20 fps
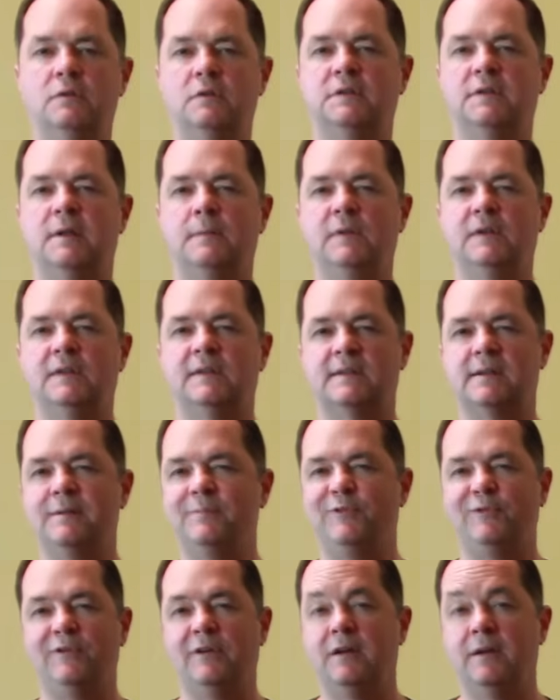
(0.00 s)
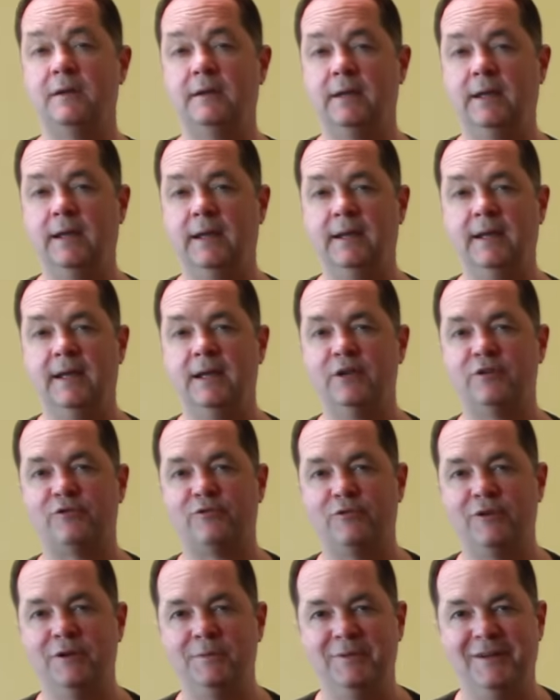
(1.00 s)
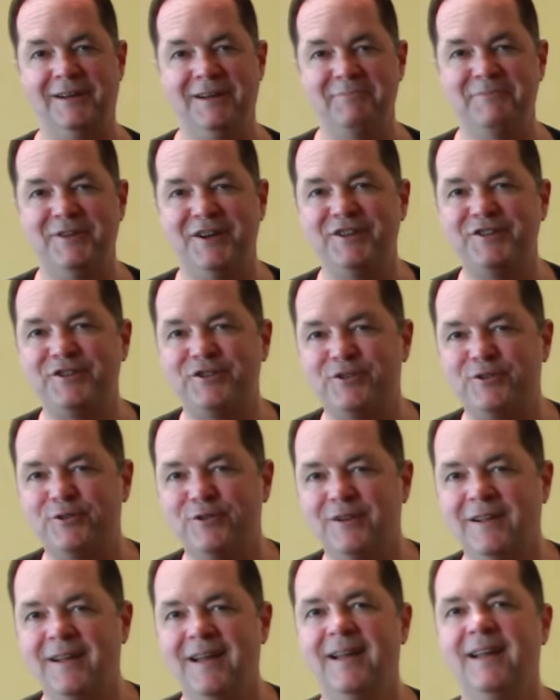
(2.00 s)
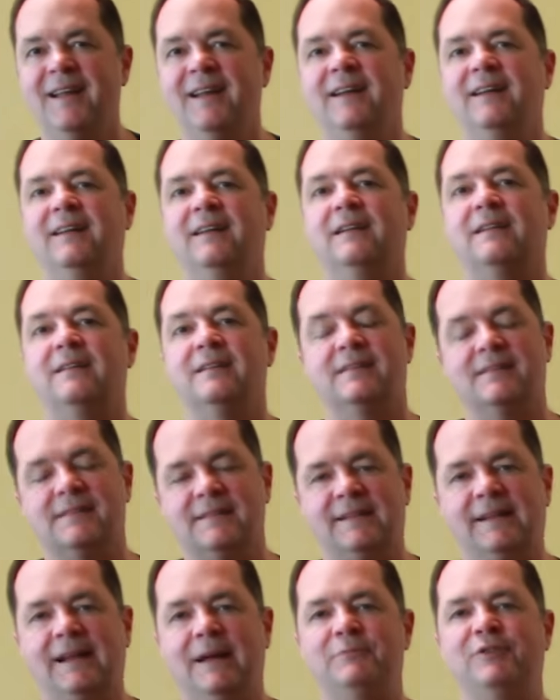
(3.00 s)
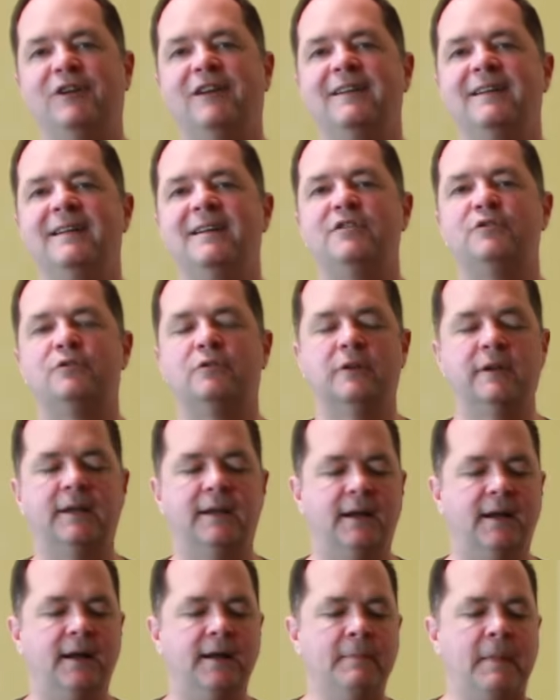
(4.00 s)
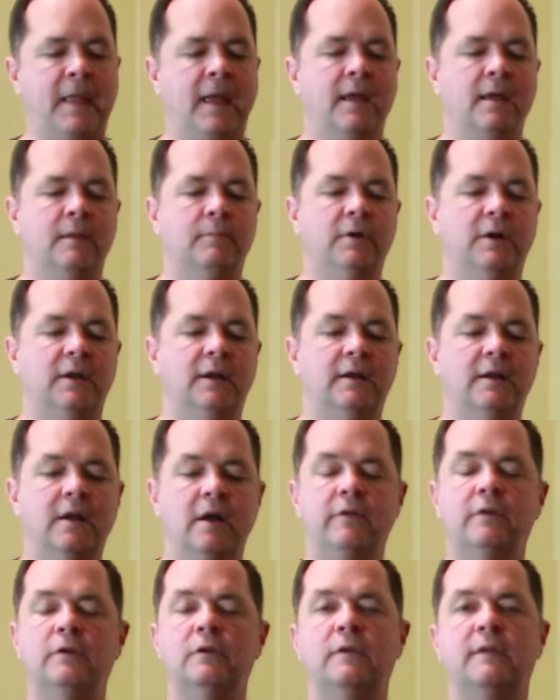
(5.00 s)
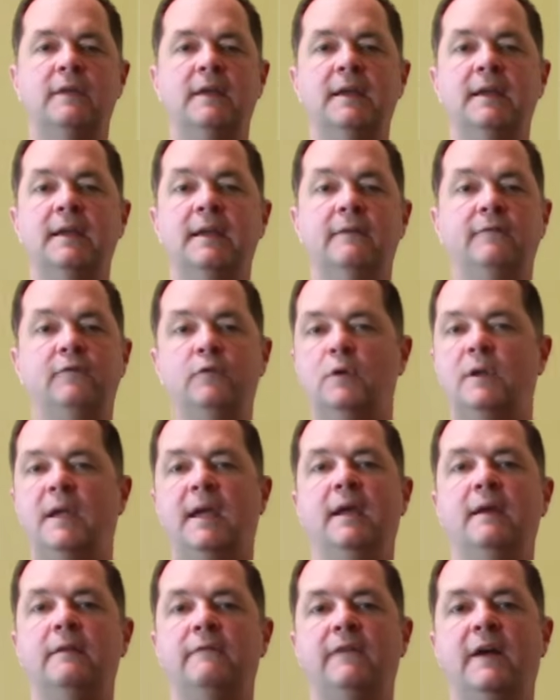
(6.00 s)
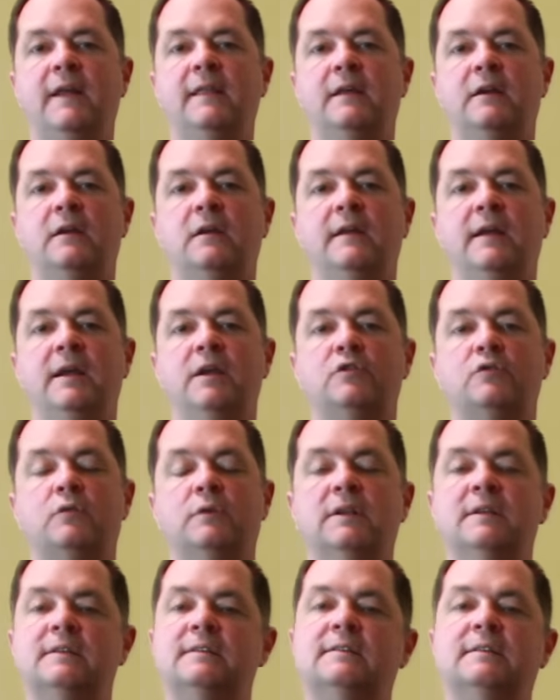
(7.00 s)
there's something similar on an Android, but I'm not sure because I'm not an Android guy. But another thing, if you can't find that on Android, is